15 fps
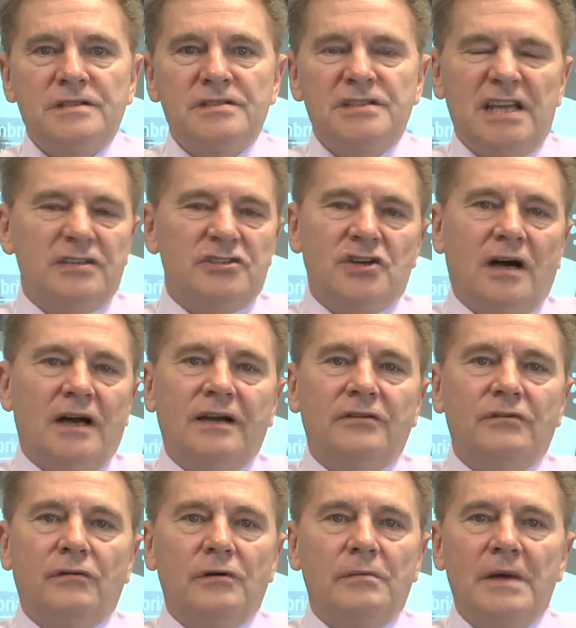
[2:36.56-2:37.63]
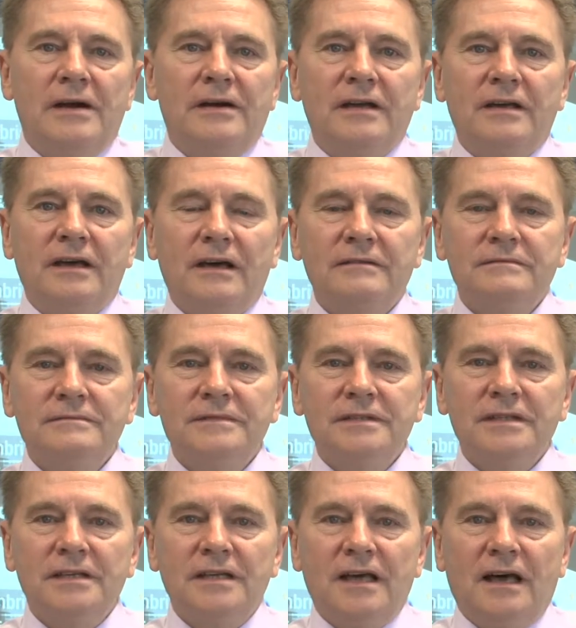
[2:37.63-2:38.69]
Take China or America.
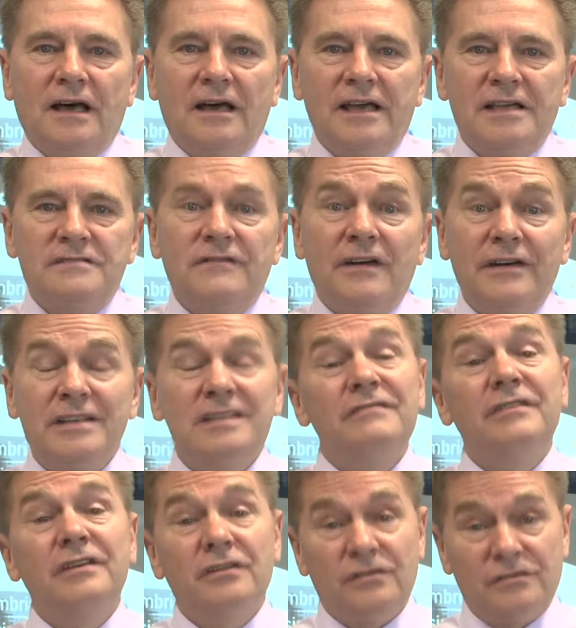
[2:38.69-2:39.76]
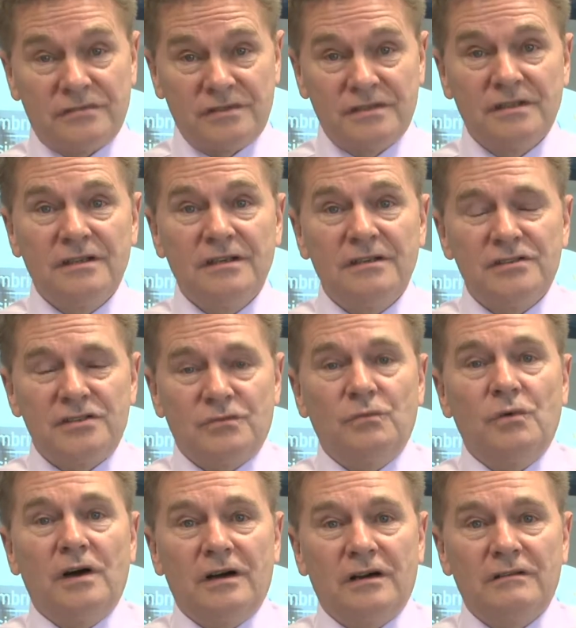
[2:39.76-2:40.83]
It's very difficult to
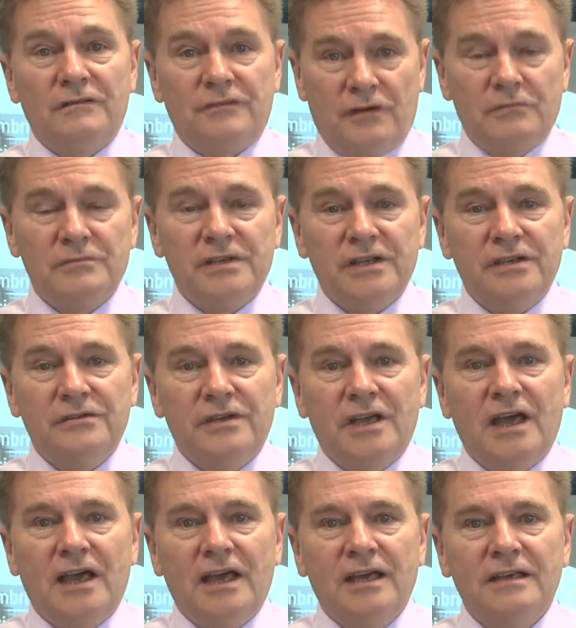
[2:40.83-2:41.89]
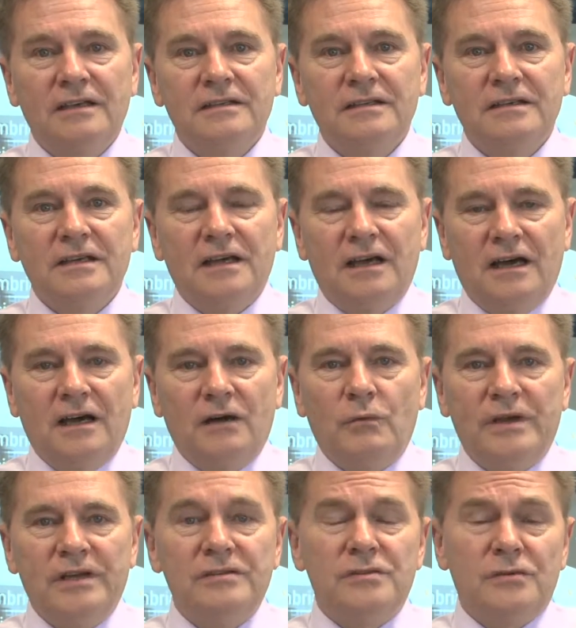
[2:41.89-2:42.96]
work from the UK
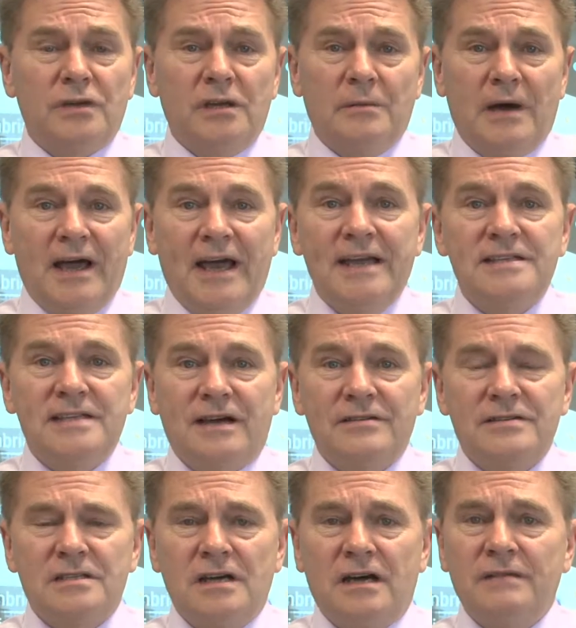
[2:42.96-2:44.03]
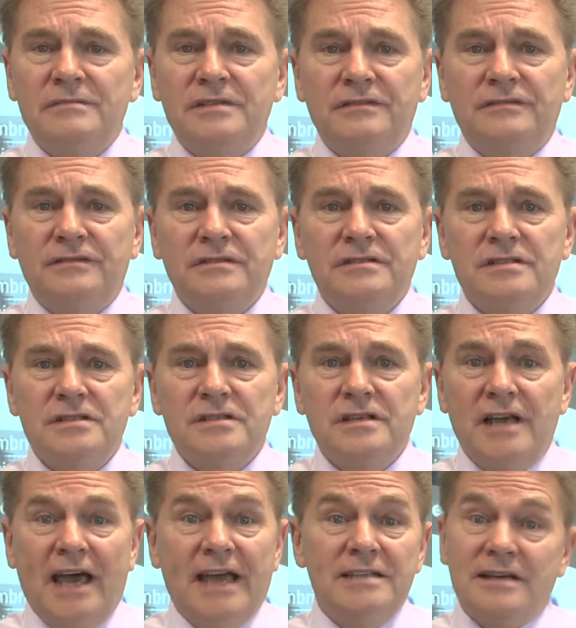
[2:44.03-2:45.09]
when you're talking about 8 hours time difference,
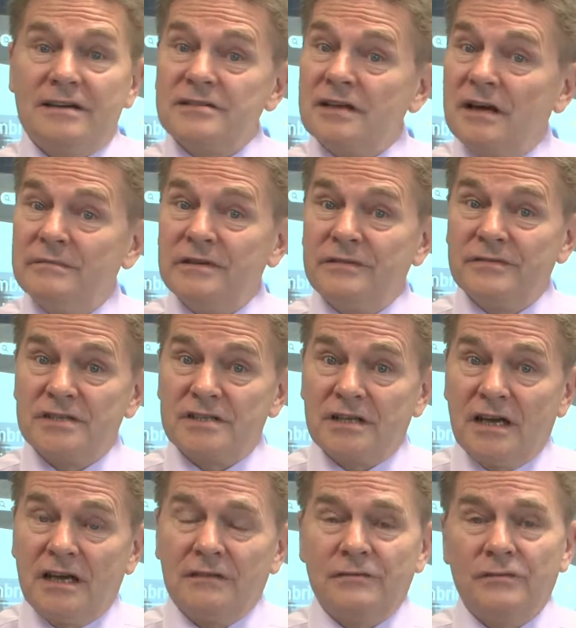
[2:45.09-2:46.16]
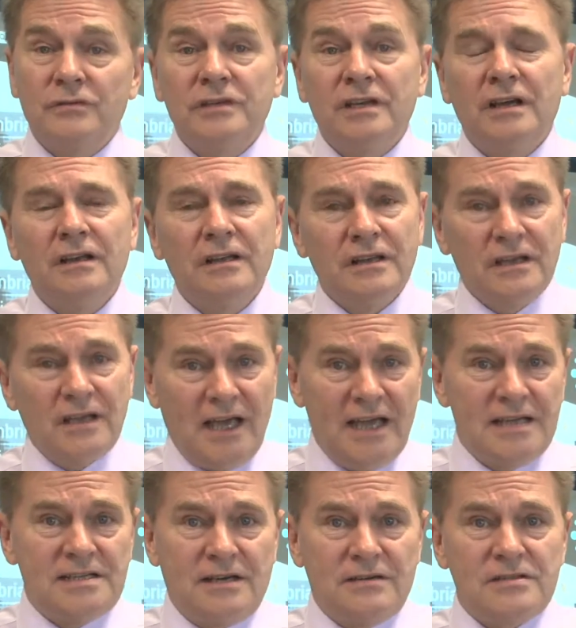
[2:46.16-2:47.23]
8 hours time difference to California,
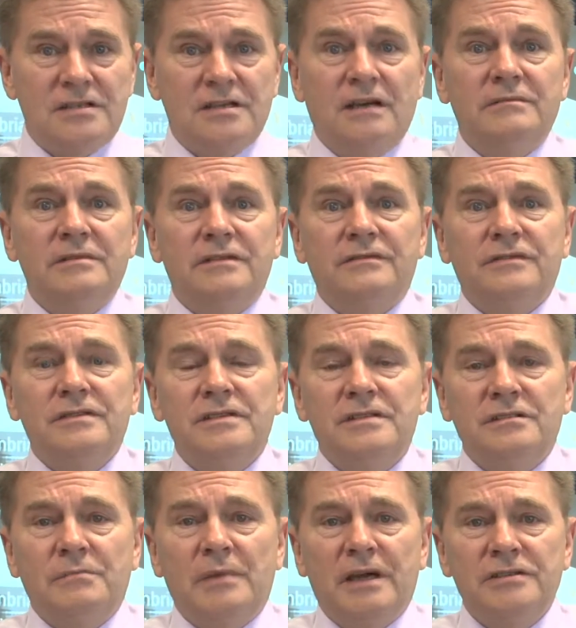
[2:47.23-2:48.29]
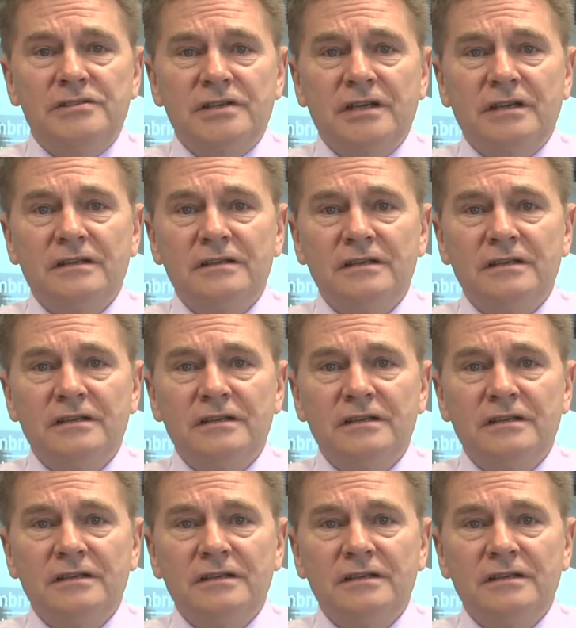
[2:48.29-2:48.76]
8 hours time difference to Beijing.